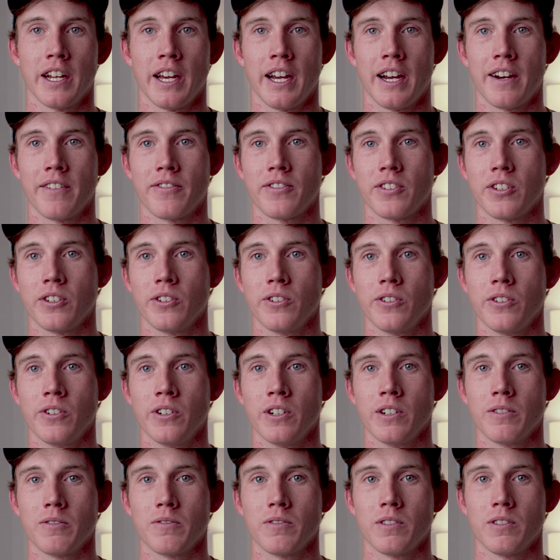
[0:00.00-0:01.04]
to have
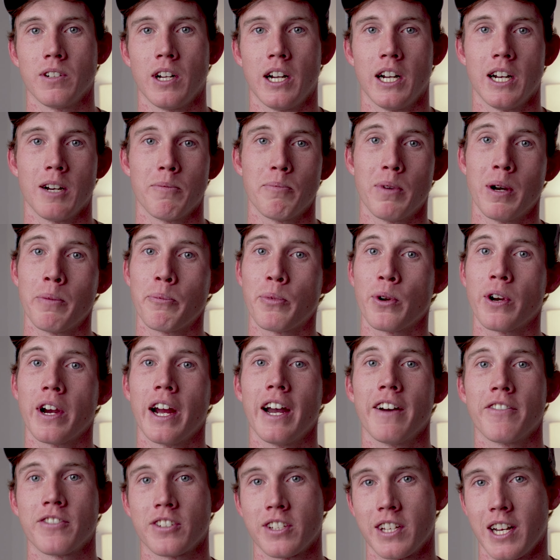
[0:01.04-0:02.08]
to bump your
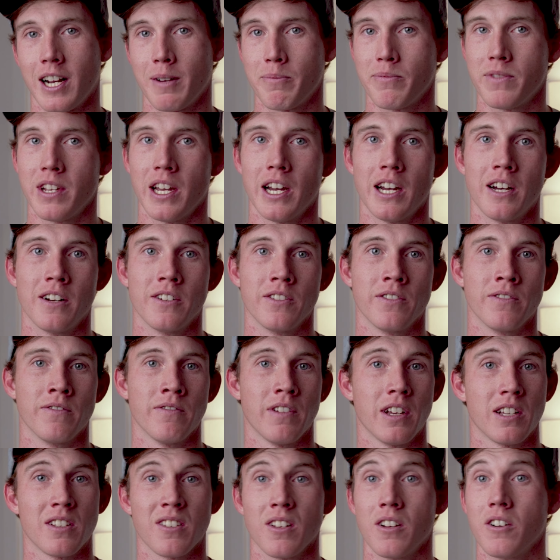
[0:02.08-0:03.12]
f-stop down
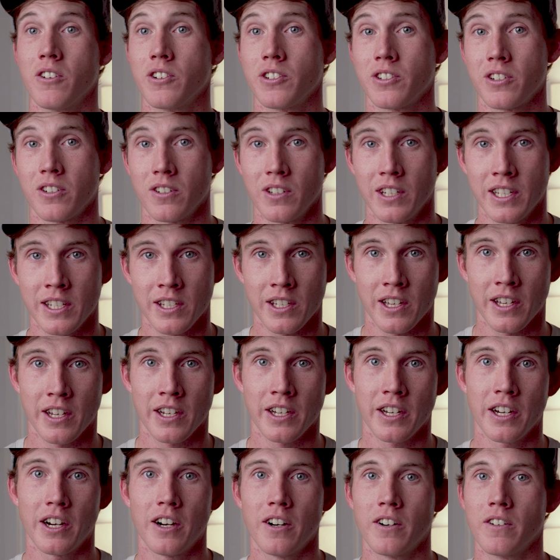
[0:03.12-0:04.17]
as low as your lens
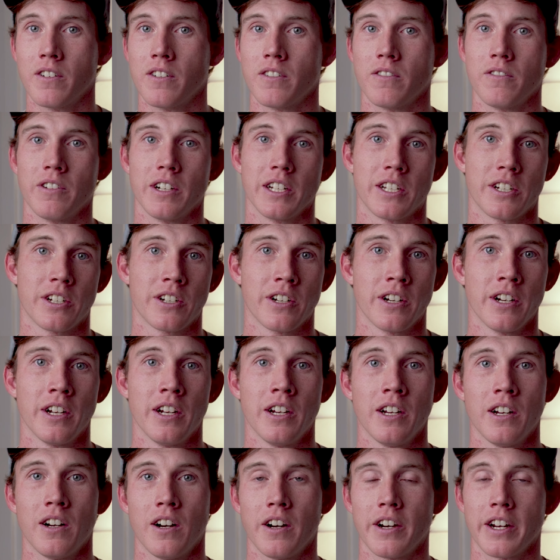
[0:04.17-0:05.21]
can go, which
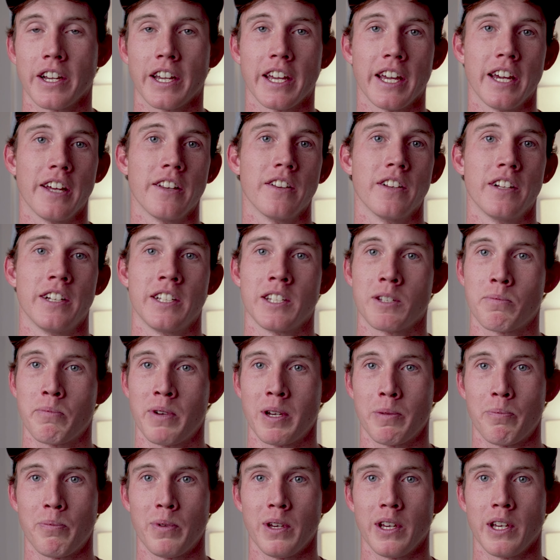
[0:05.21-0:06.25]
on a kit lens
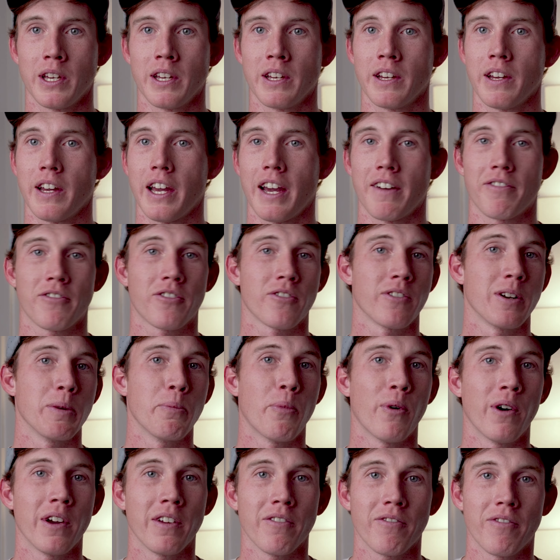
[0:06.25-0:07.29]
might be
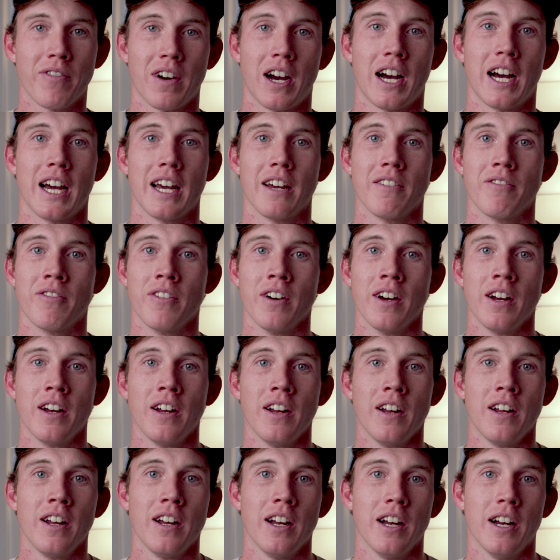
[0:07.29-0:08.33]
f3.5
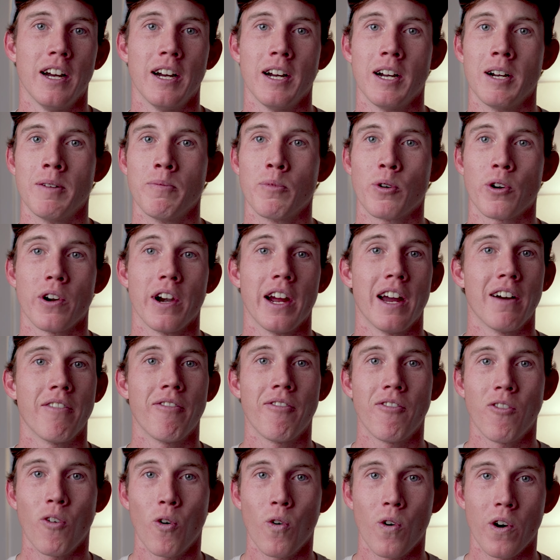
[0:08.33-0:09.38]
or
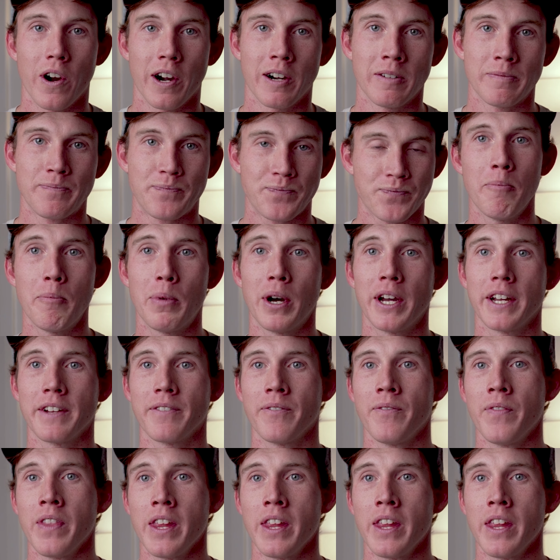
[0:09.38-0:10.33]
f4, but